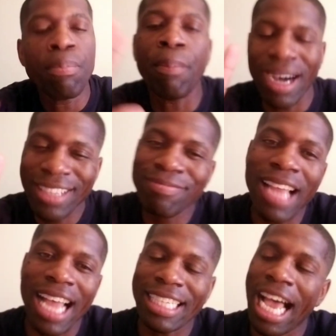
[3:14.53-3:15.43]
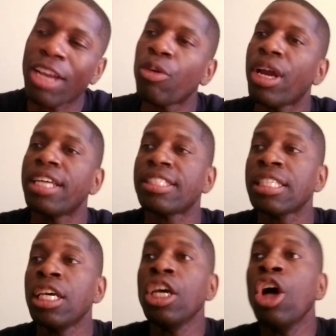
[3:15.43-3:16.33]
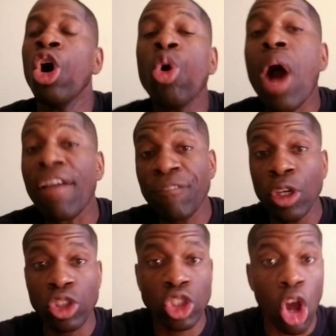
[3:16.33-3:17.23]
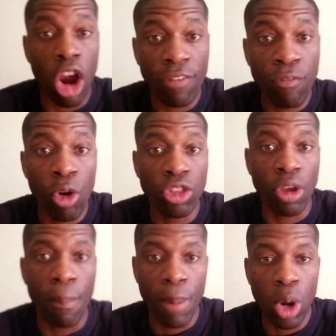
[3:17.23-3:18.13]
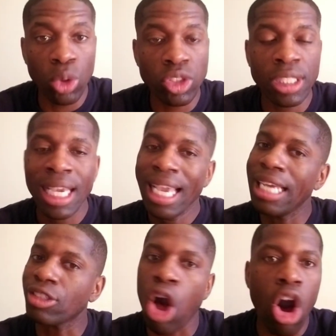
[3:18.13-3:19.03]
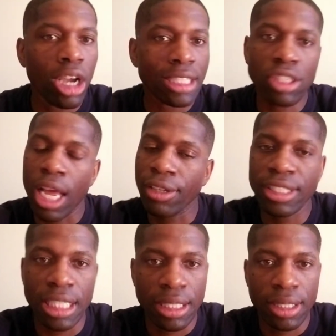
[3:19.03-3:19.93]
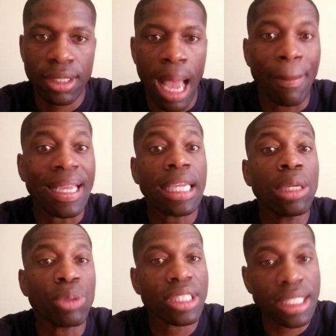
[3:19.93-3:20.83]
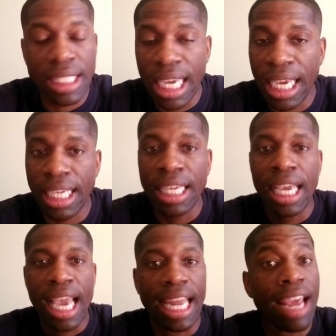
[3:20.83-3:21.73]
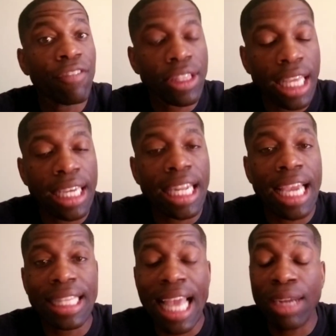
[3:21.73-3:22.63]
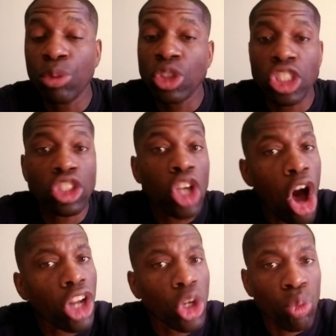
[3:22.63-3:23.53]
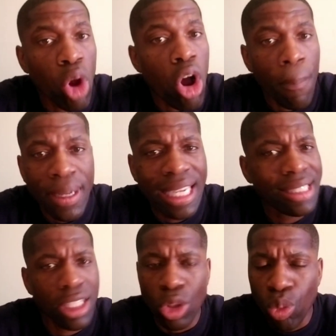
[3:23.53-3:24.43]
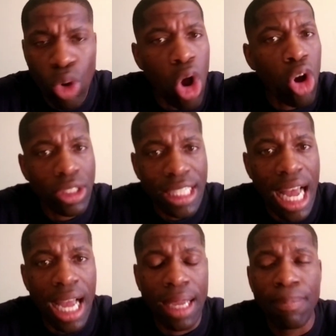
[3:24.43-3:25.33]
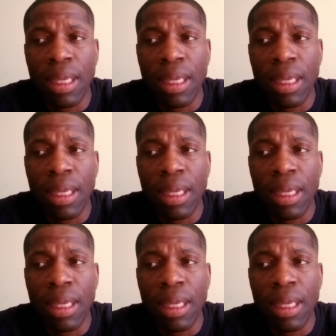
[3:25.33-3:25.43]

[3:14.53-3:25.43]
But I digress. Who I feel sorry for the most is August Alsina. I mean, he was sick and everything like that and was just caught in the wrong place at the wrong time.